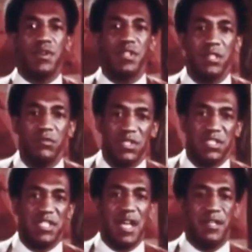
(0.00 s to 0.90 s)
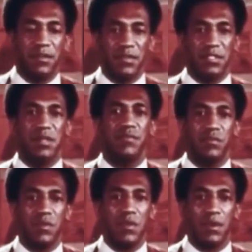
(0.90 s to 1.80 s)
on the Union side during the Civil
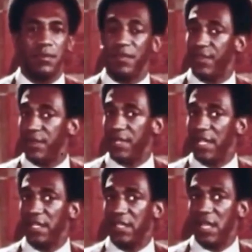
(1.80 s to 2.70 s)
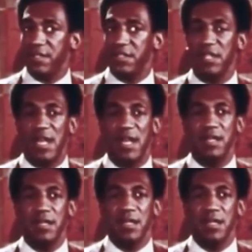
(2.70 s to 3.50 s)
War? 38,000 died.